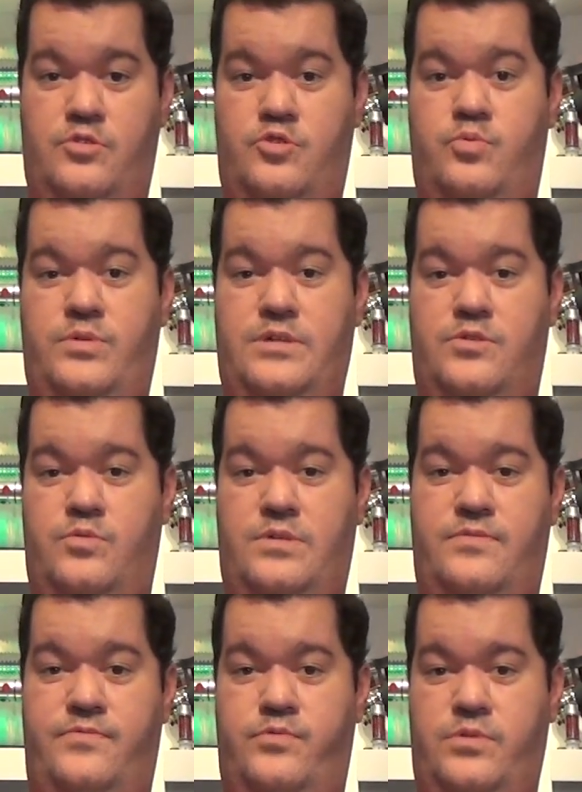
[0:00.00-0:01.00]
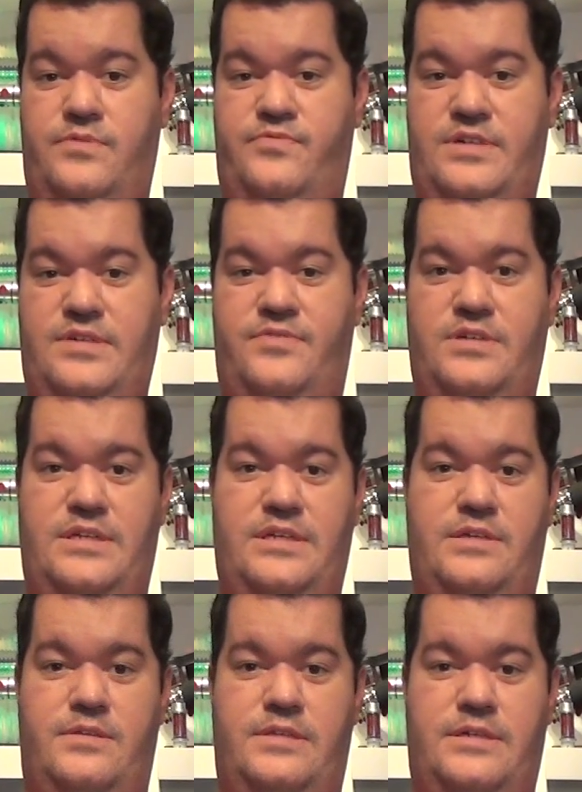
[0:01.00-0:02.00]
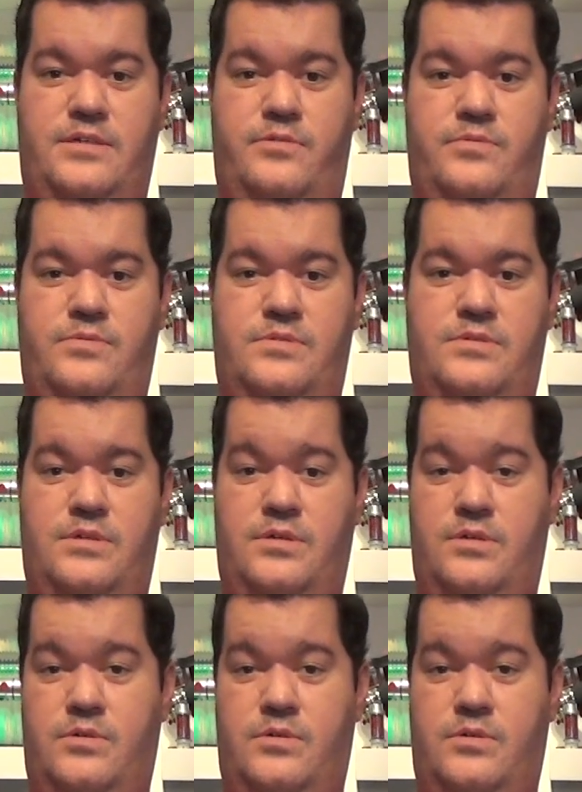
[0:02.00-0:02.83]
345 Canadian dollars,